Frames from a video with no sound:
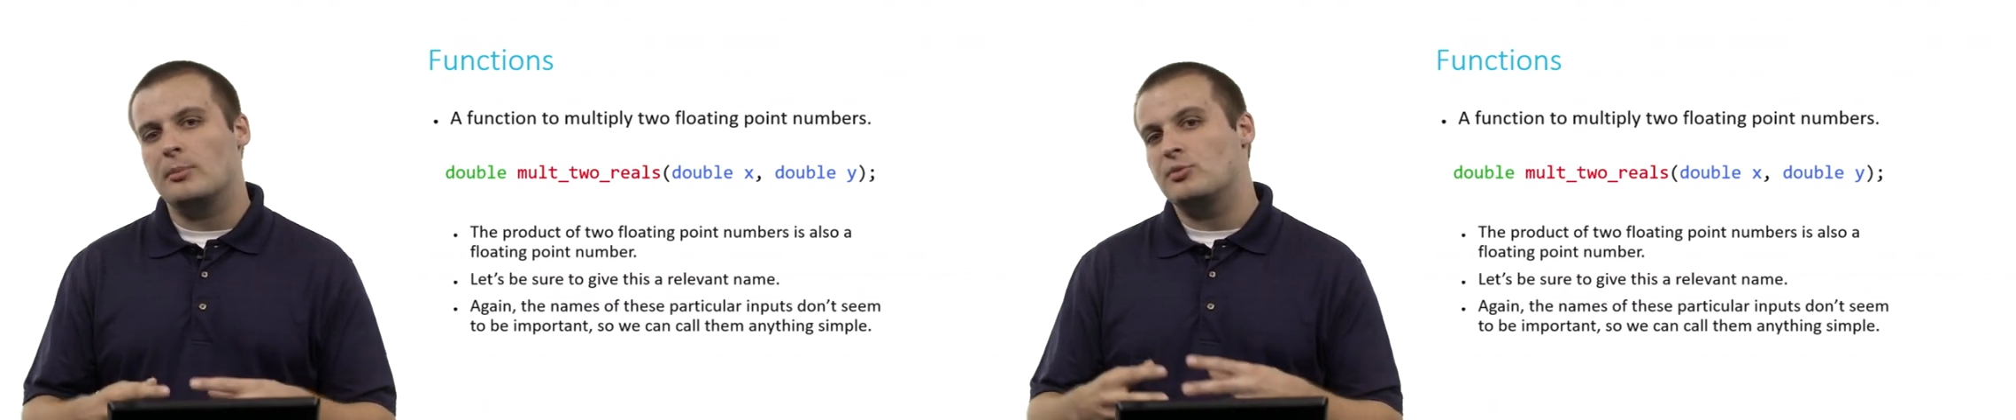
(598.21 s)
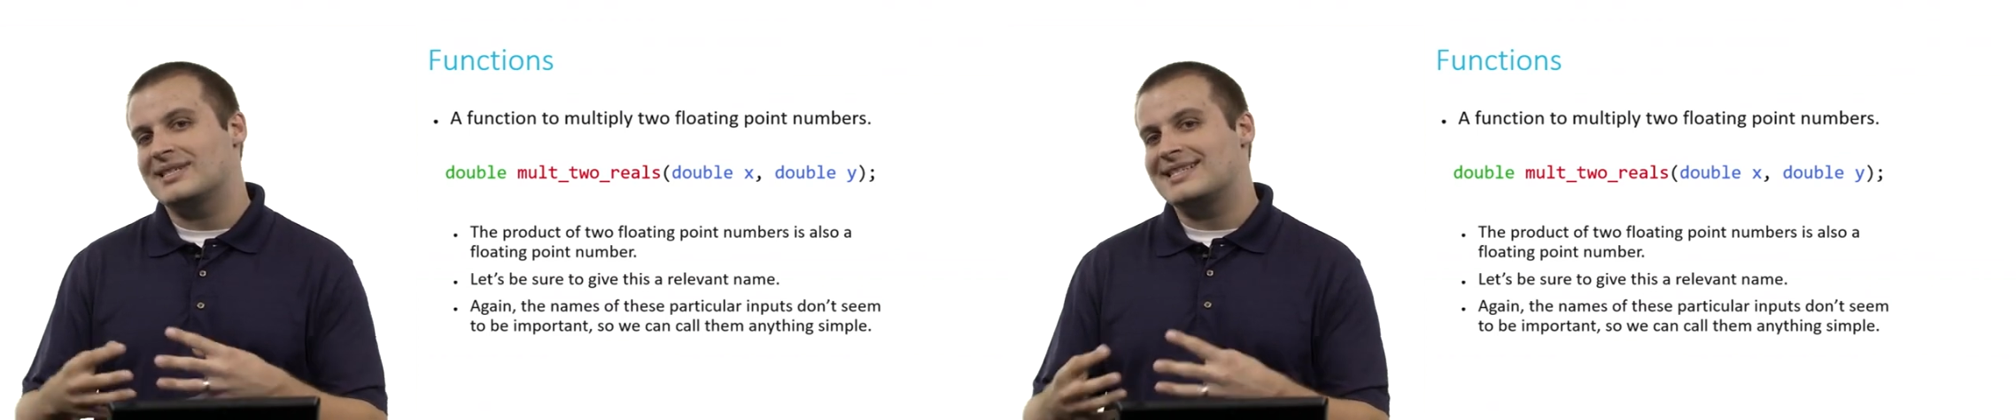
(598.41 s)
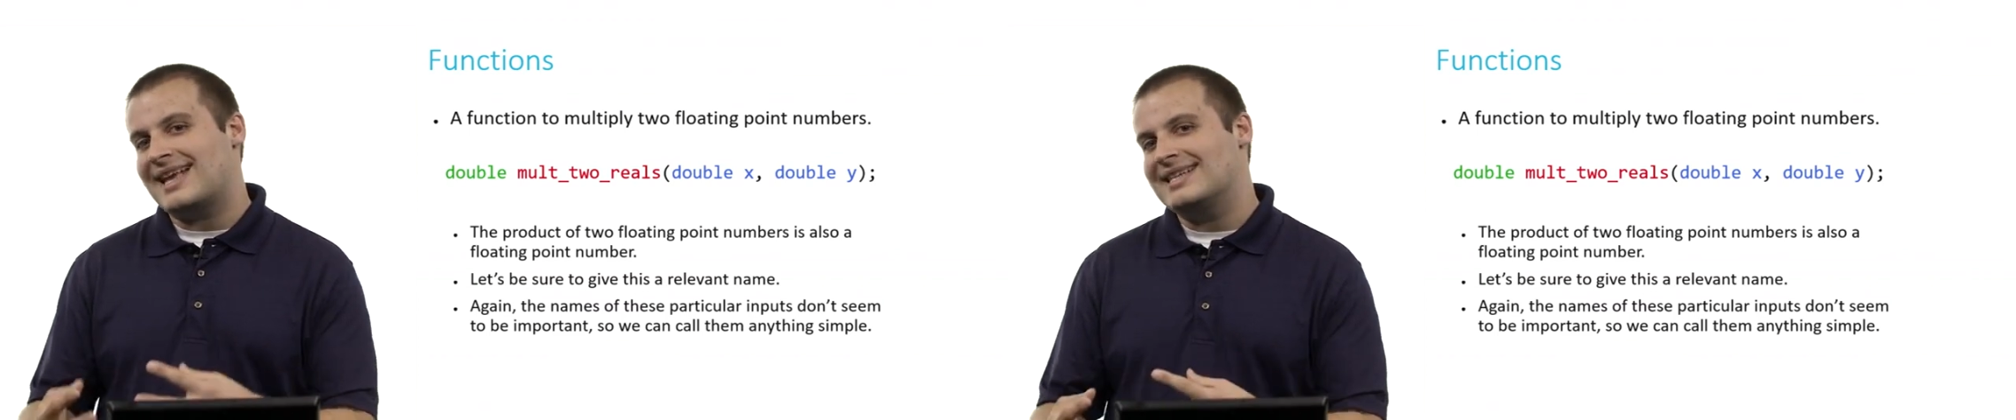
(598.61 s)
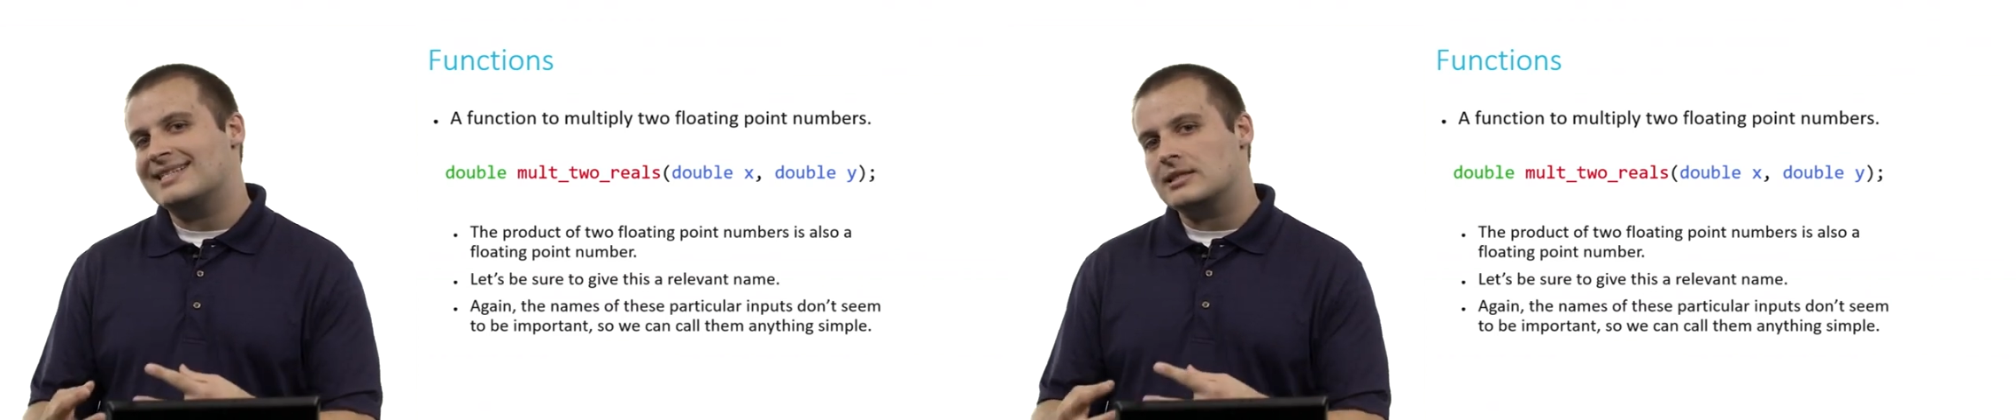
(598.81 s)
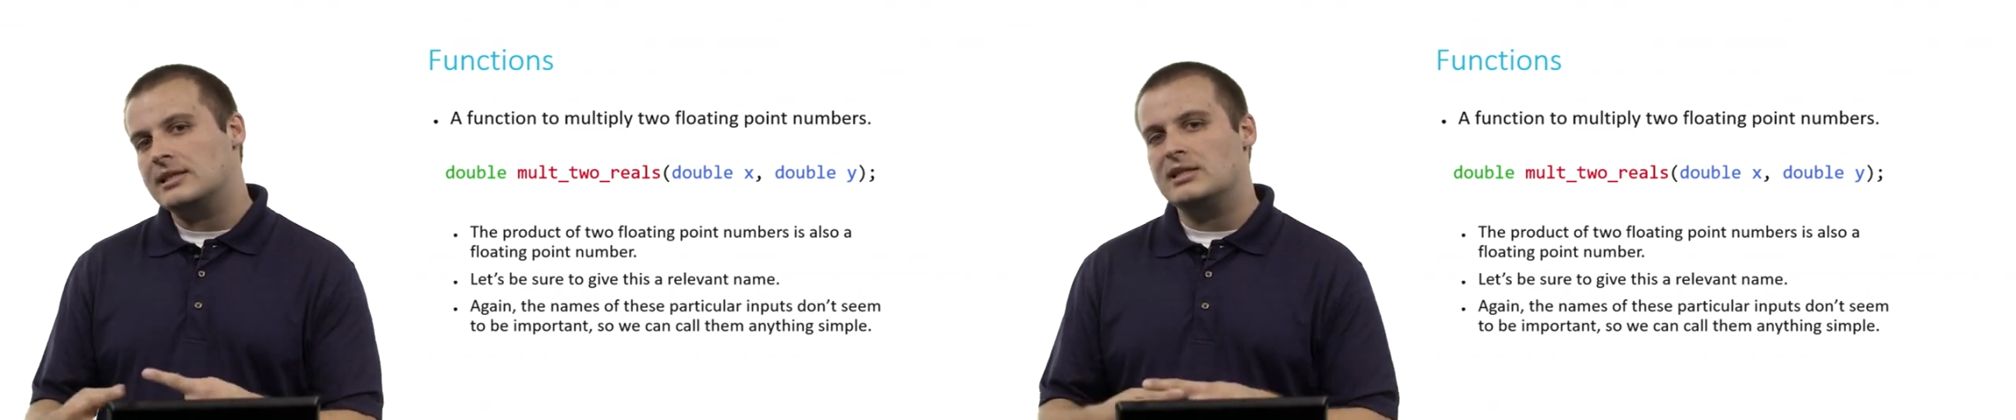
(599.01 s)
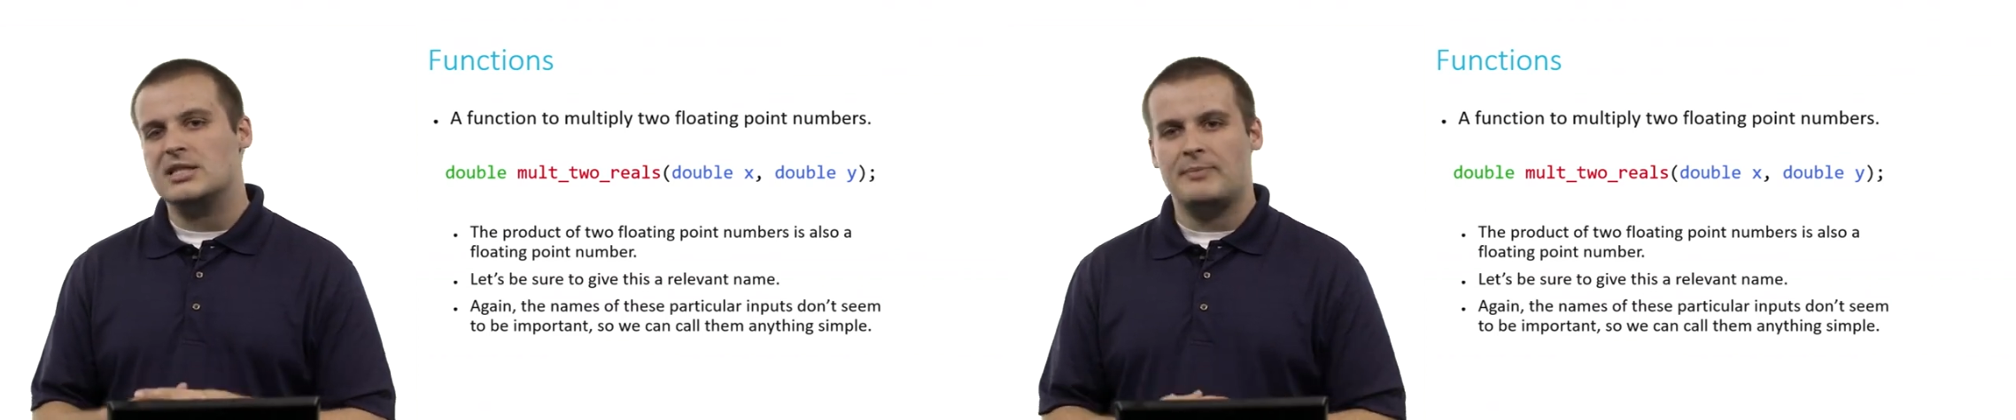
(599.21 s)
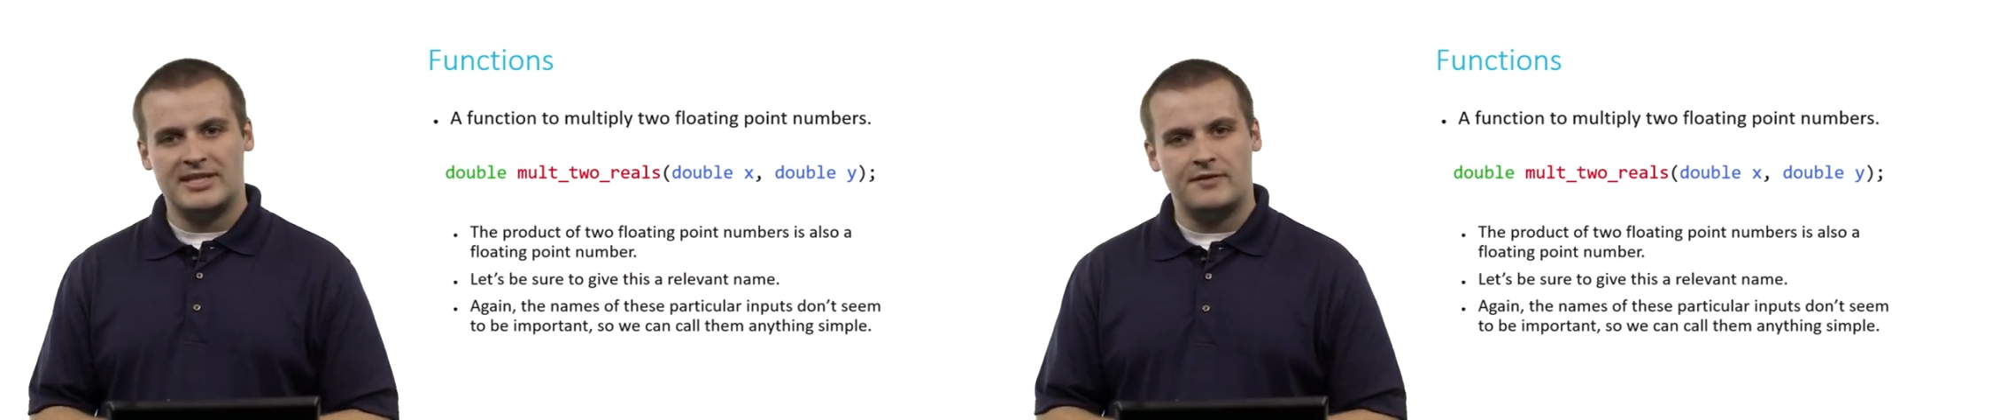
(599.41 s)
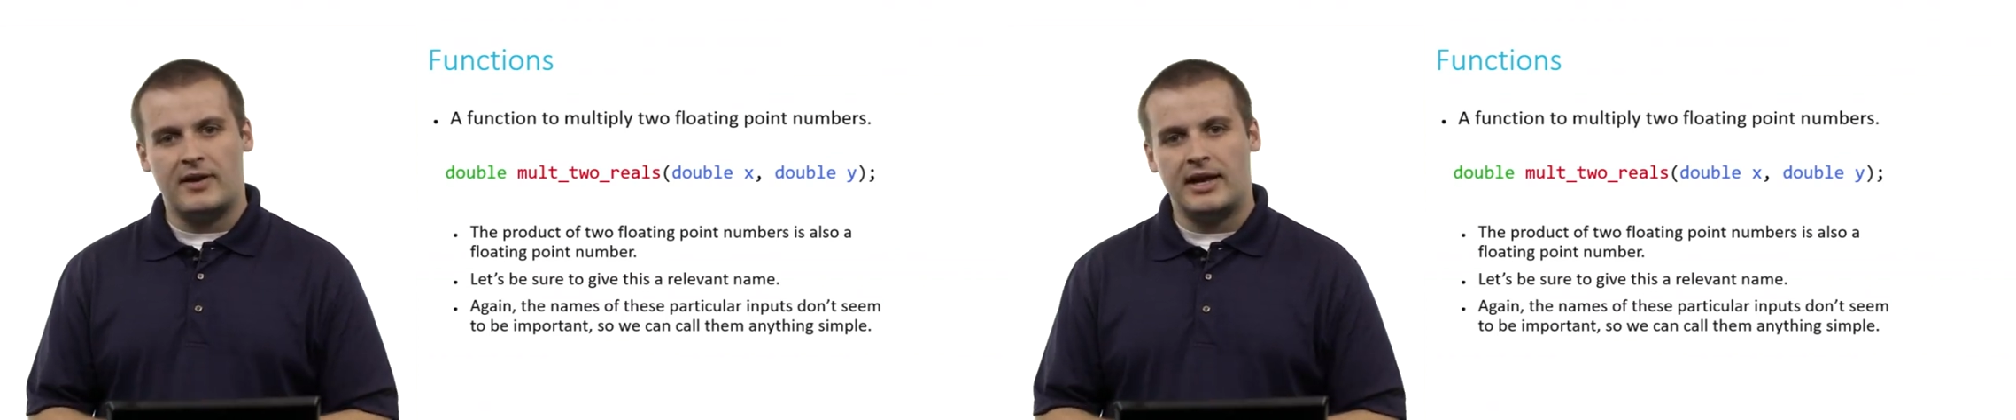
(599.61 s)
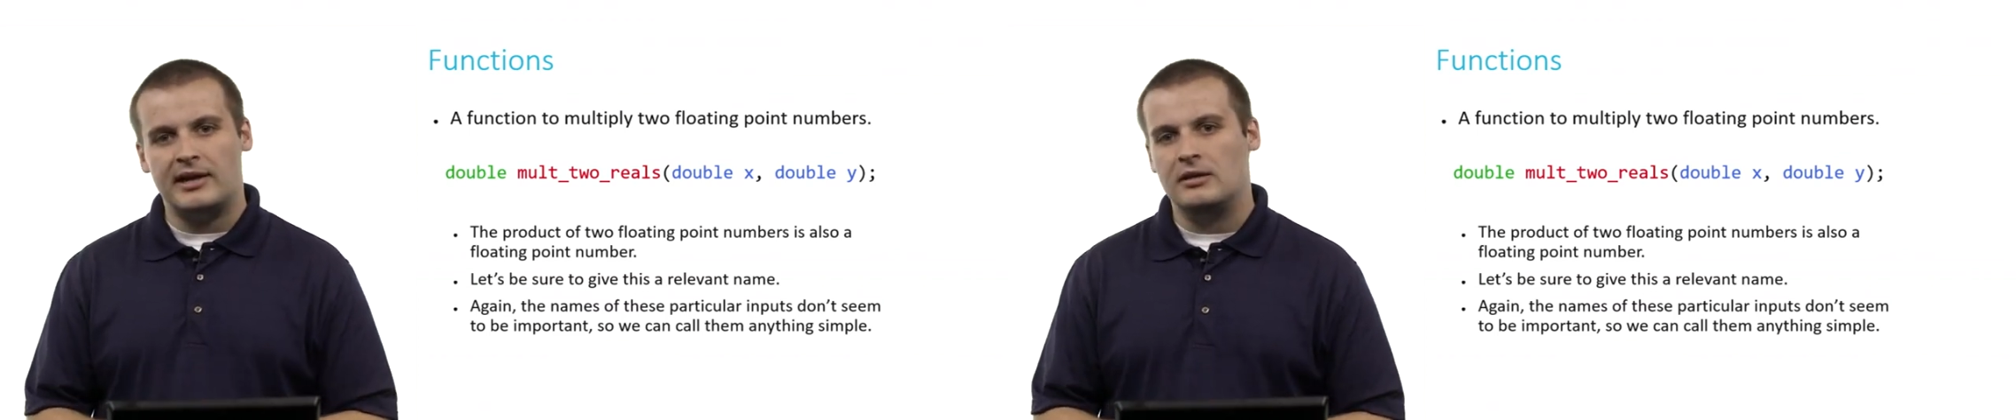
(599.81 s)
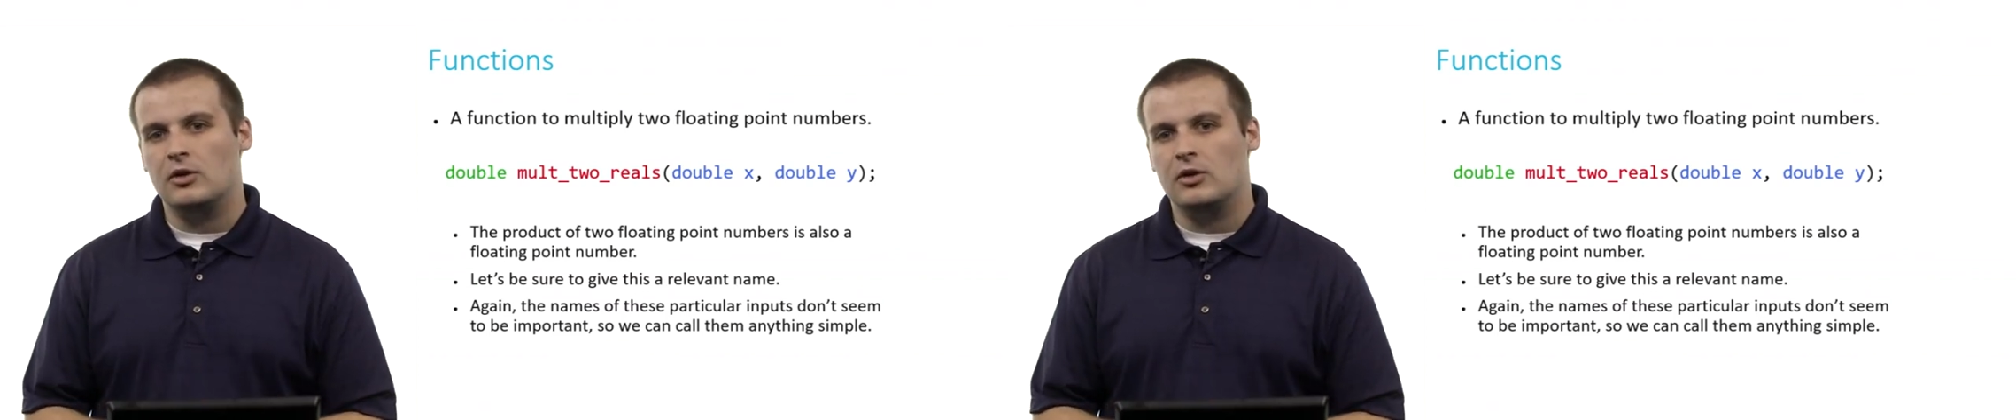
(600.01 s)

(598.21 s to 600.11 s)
precisely specify